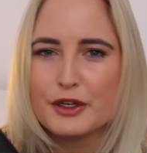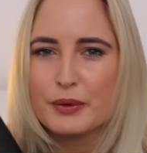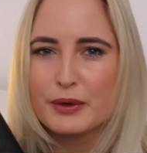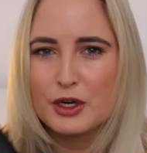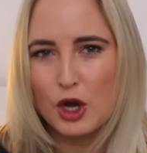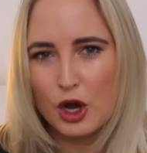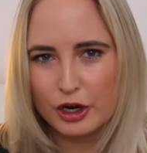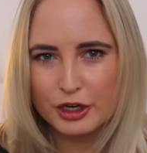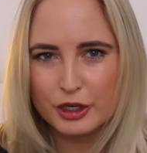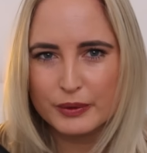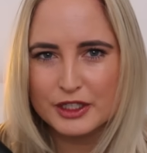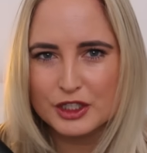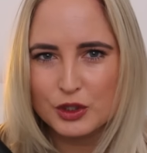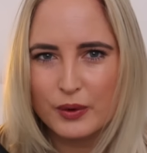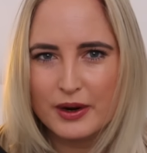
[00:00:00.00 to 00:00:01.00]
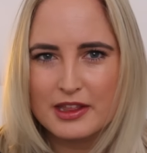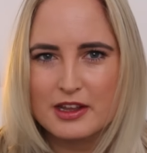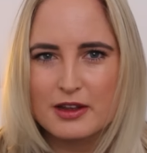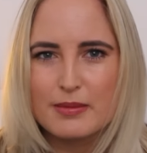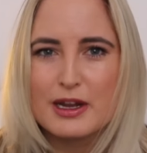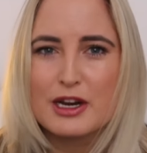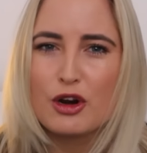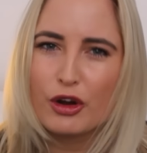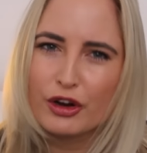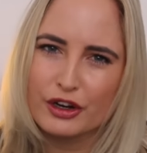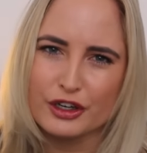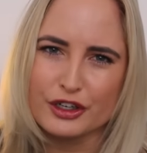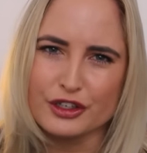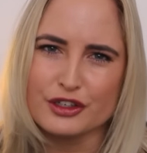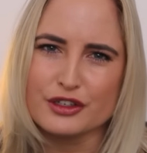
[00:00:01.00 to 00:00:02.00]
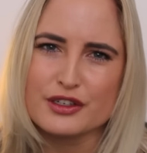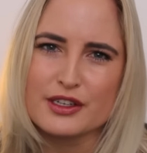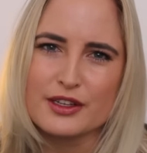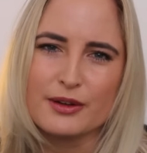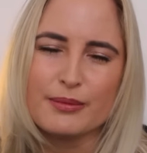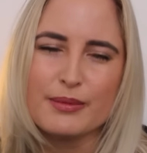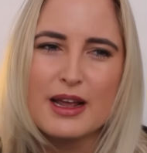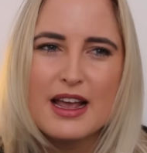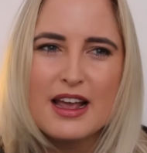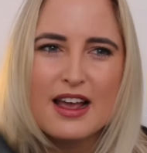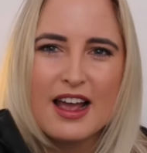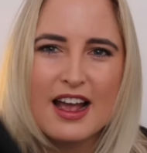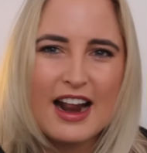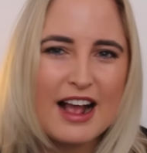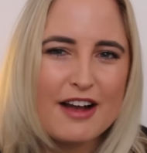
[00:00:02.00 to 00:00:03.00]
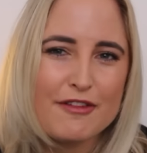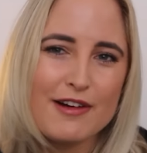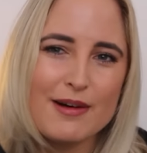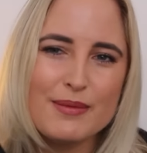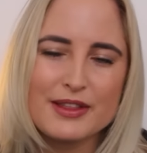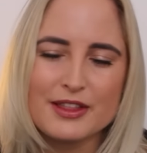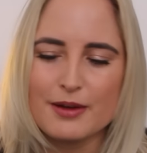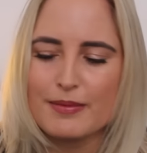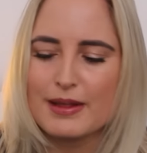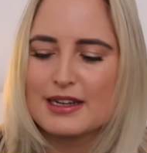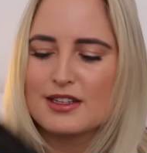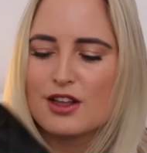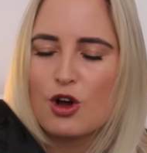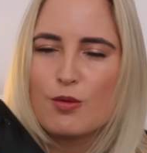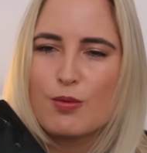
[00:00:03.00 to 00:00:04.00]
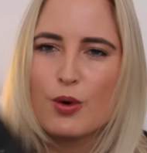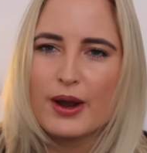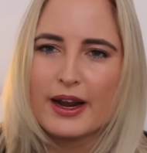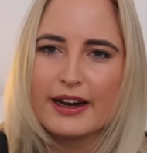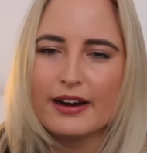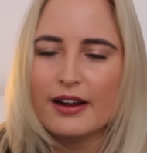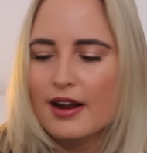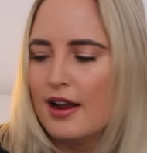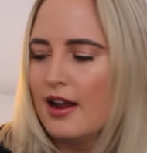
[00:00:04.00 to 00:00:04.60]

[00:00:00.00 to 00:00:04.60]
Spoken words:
you're not going to enjoy them and not going to use them and have fun with them? That's the whole point.